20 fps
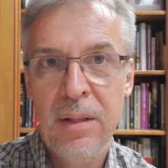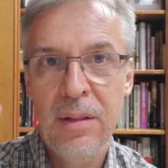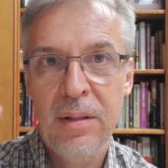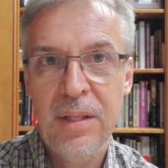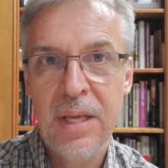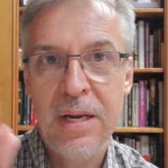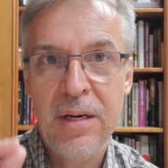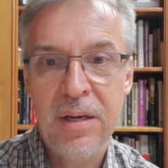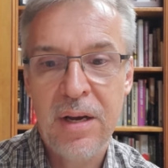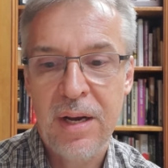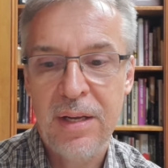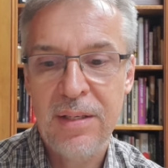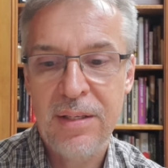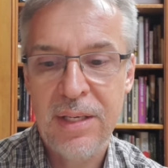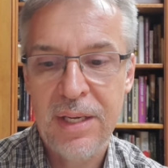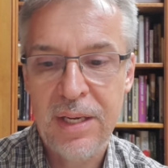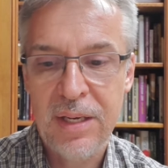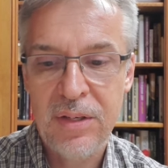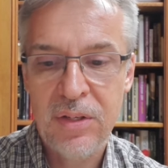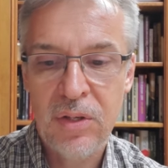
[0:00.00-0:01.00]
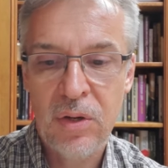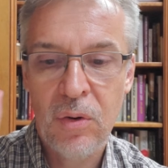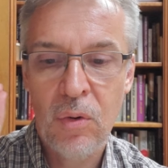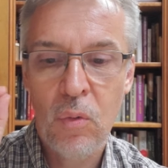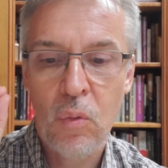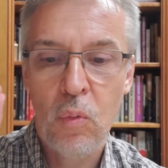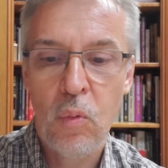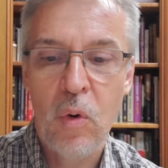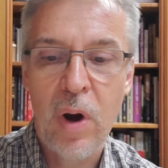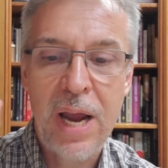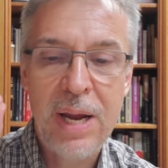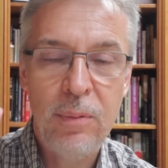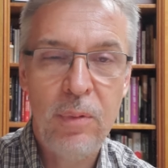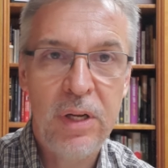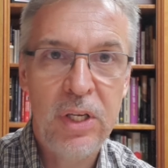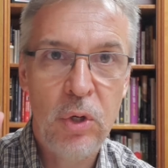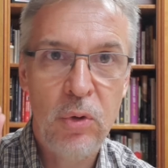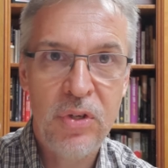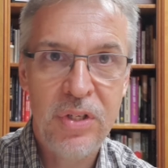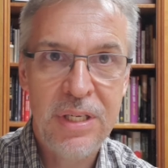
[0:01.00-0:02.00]
Then God says, Write
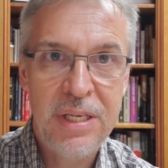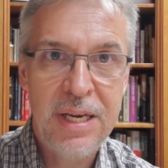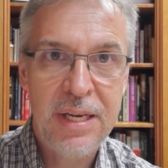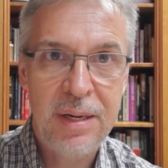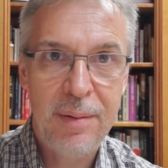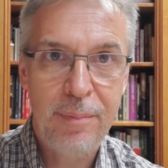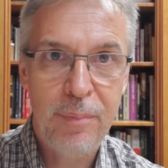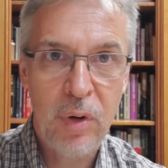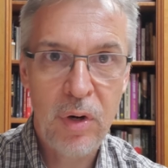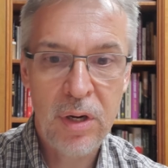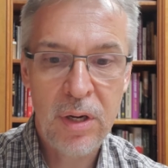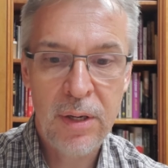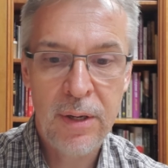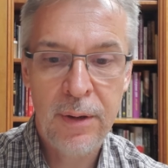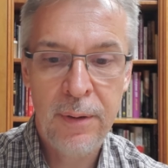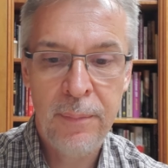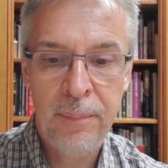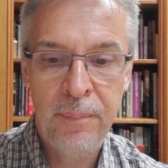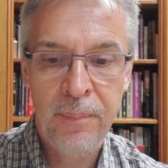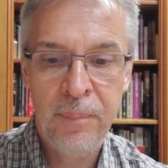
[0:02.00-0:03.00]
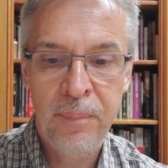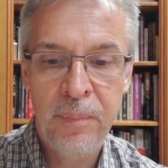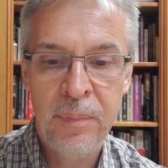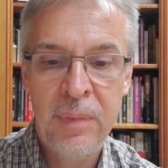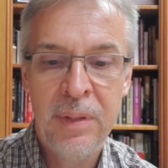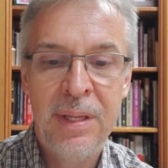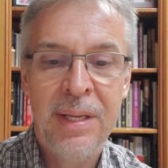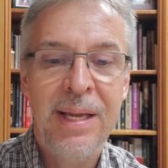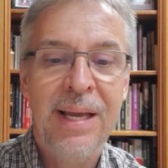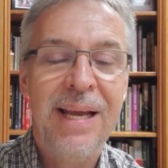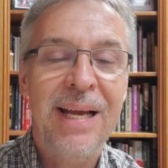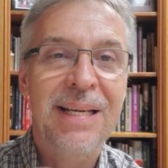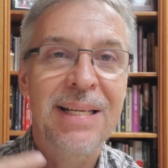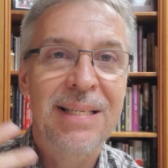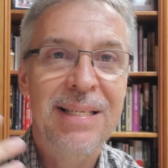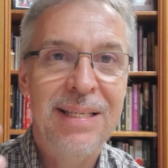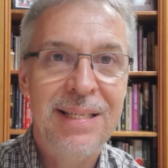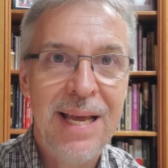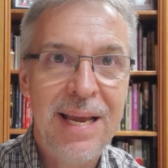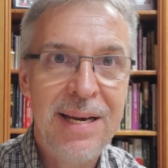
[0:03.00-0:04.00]
what you see in a book and
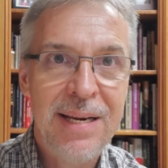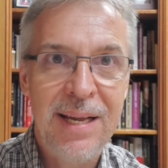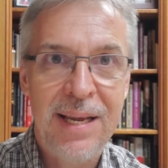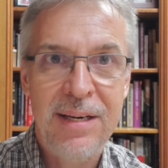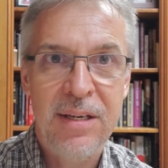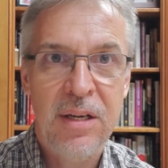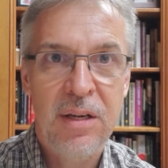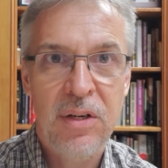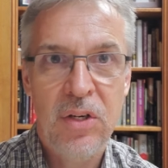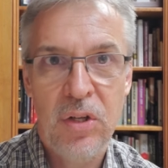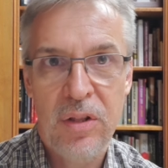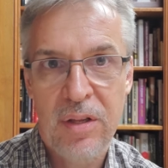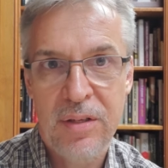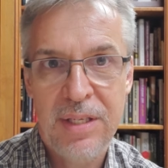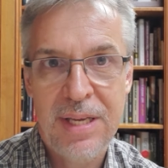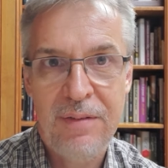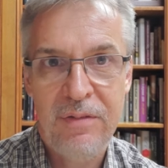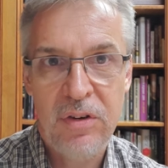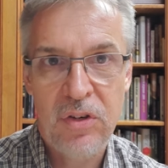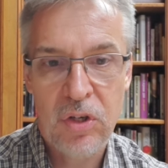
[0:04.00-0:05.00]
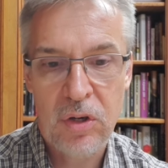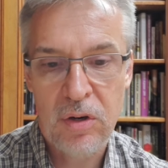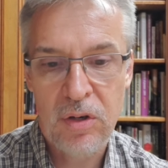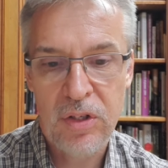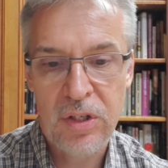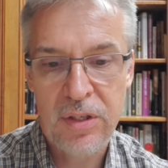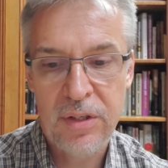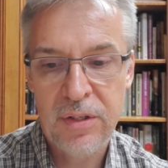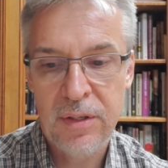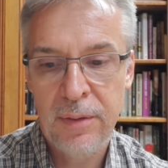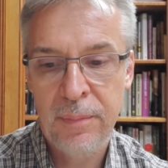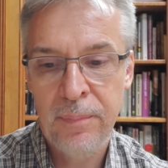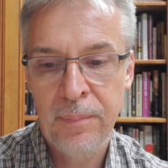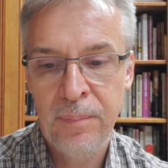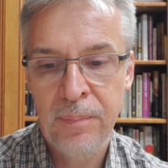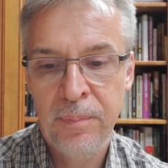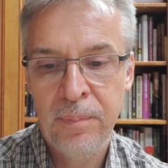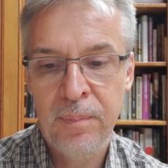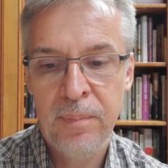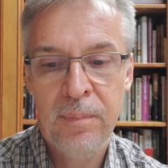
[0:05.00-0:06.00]
send it to the seven churches.
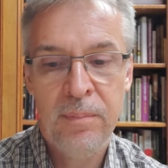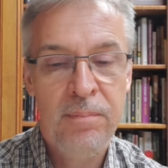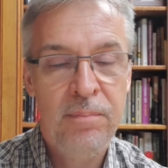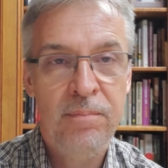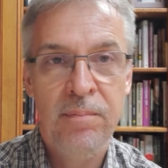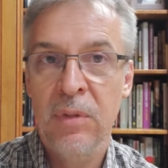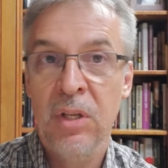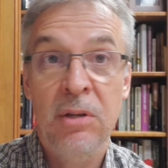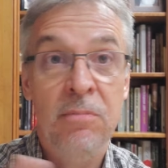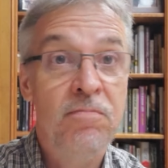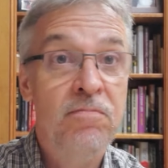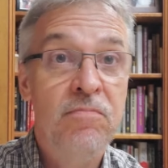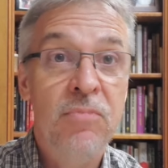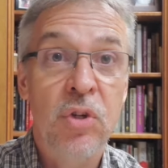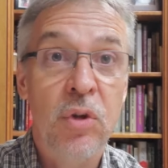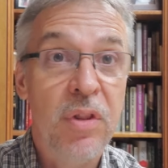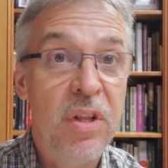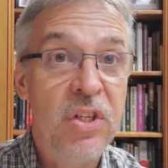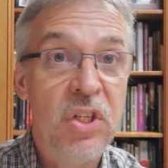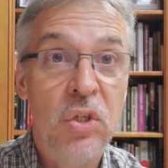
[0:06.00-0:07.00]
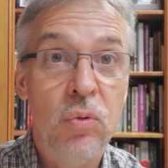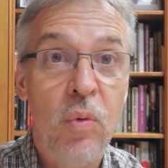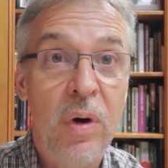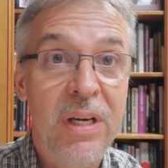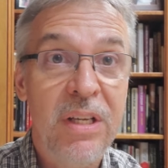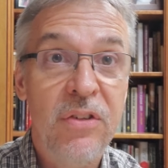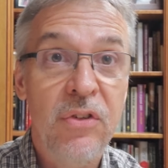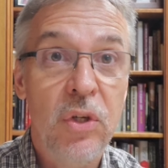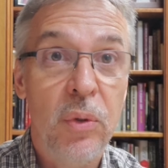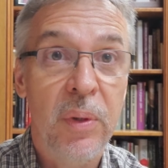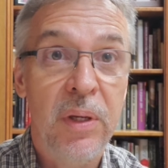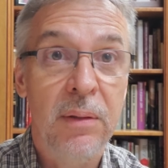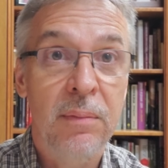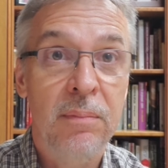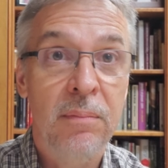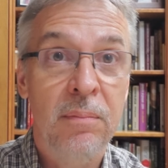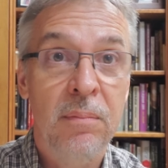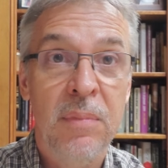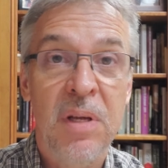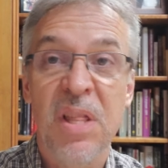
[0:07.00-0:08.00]
So, this is what he's doing.
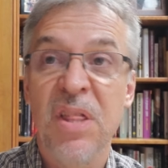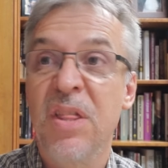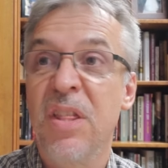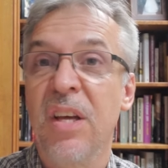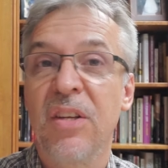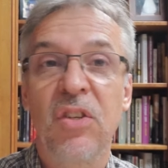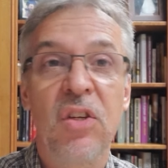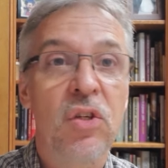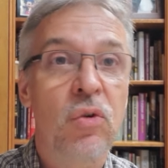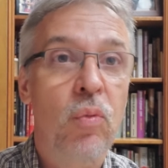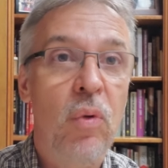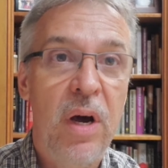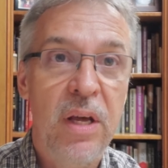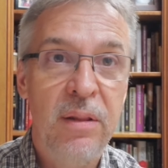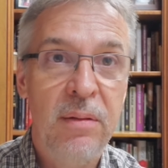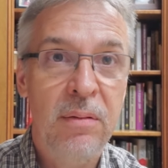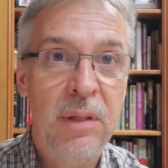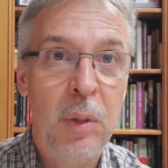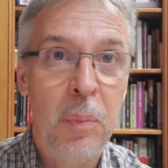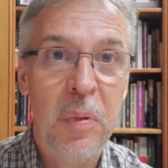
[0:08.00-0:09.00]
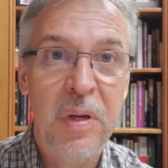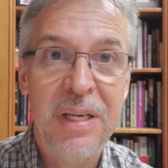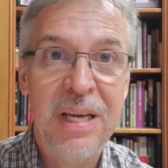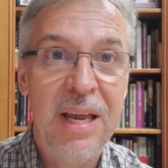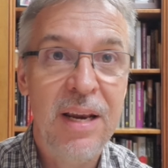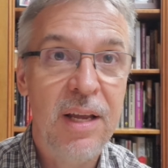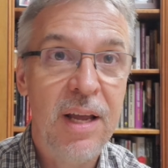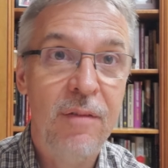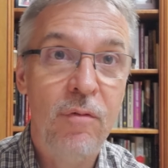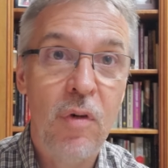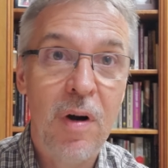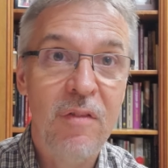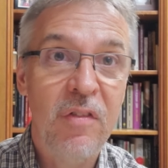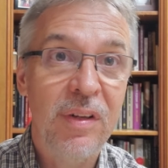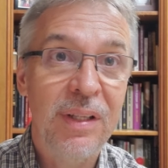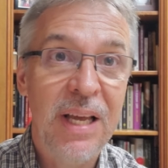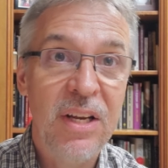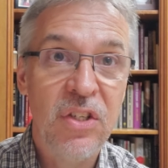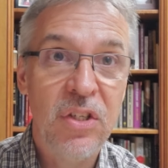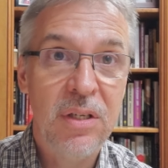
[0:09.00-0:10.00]
This is what the beginning of
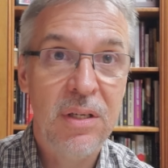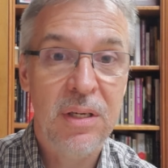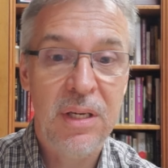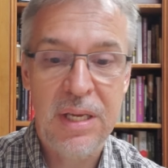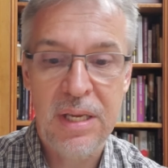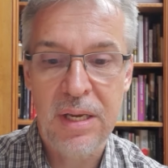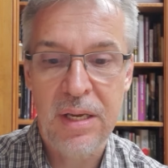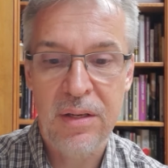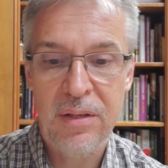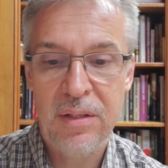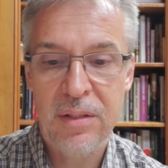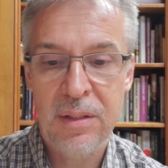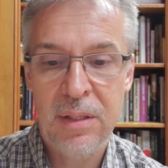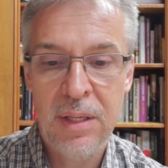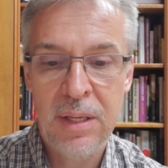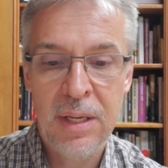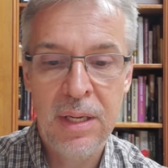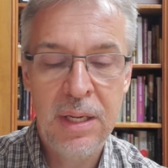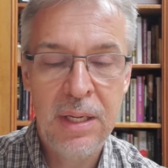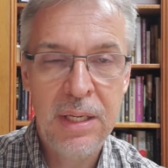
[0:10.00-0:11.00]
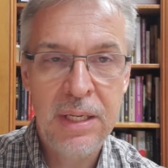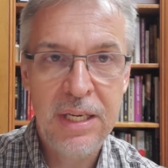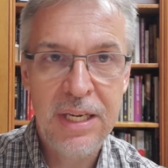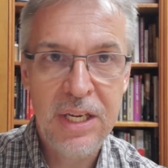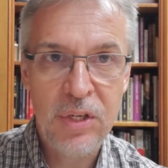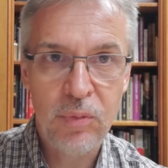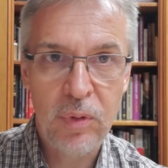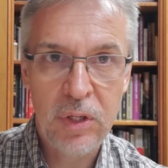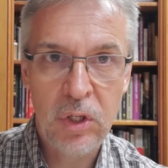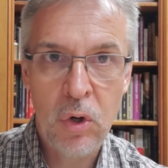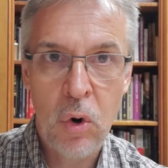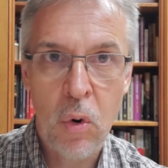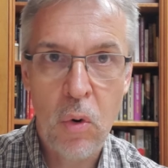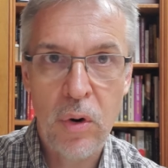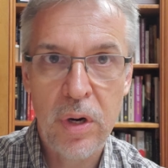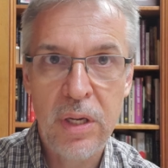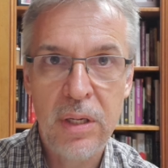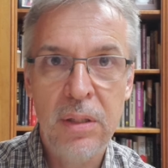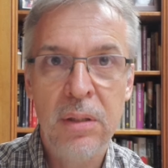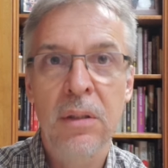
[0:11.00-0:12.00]
Revelation is. He's
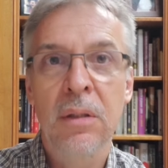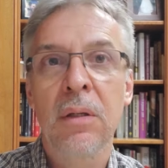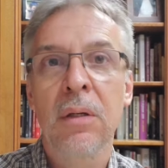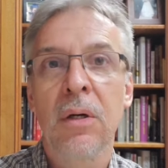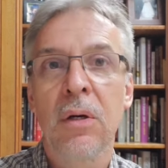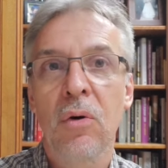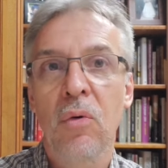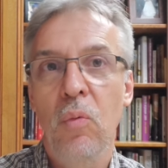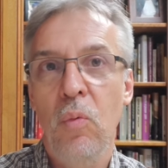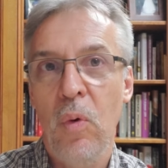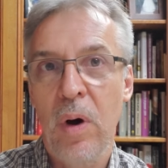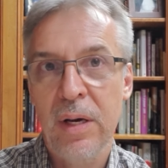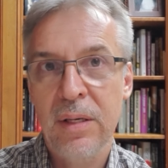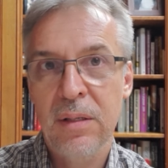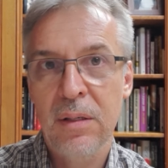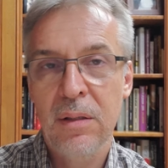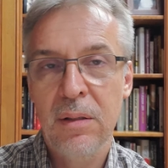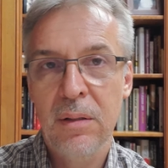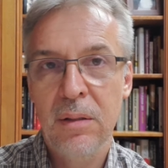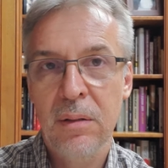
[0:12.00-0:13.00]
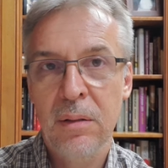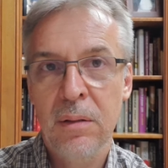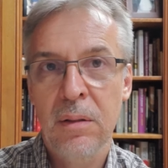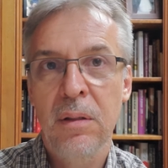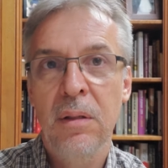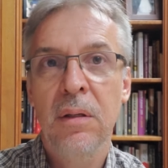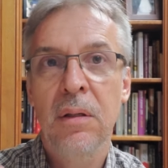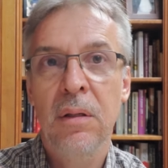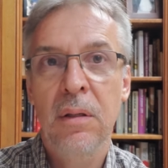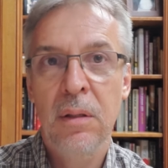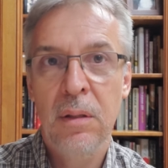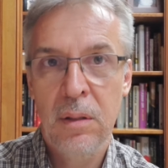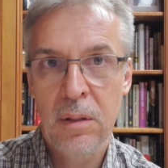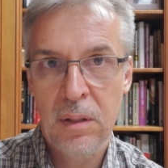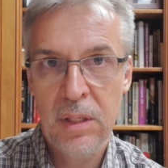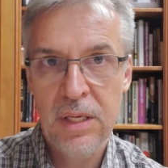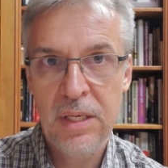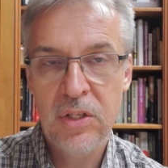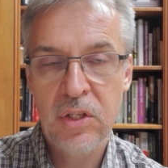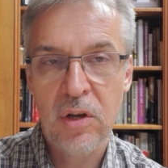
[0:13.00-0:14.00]
recording what
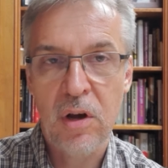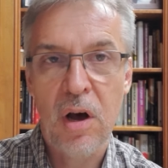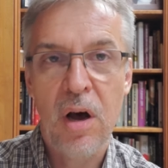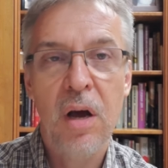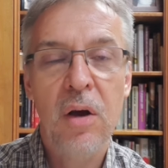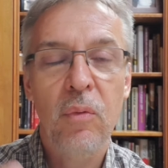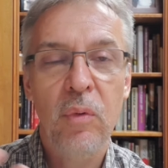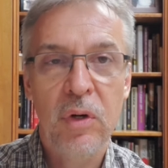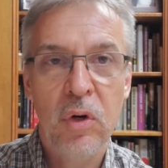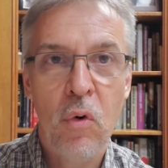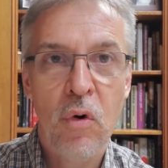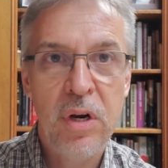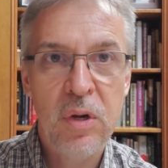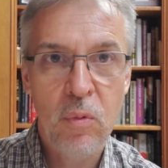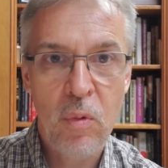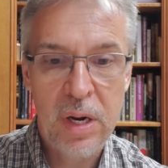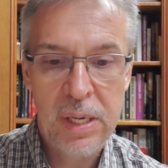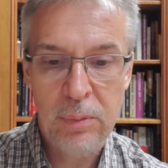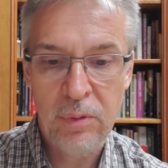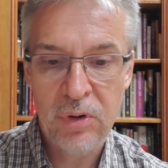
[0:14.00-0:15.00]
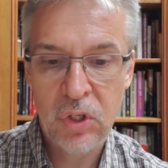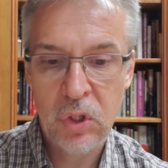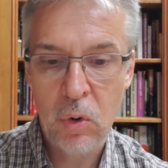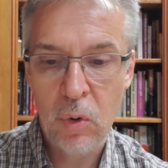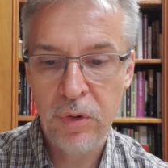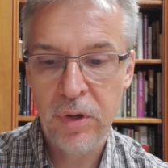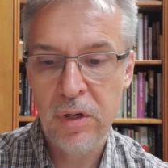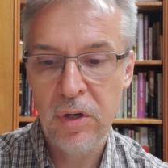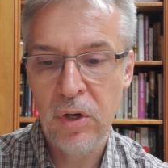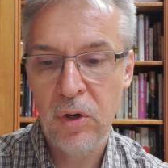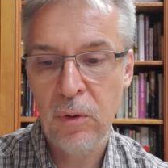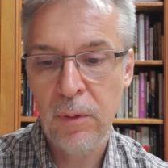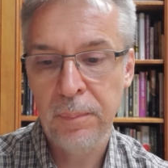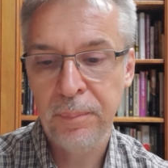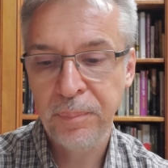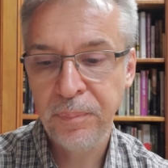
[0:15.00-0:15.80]
he saw, recording what he was told to do.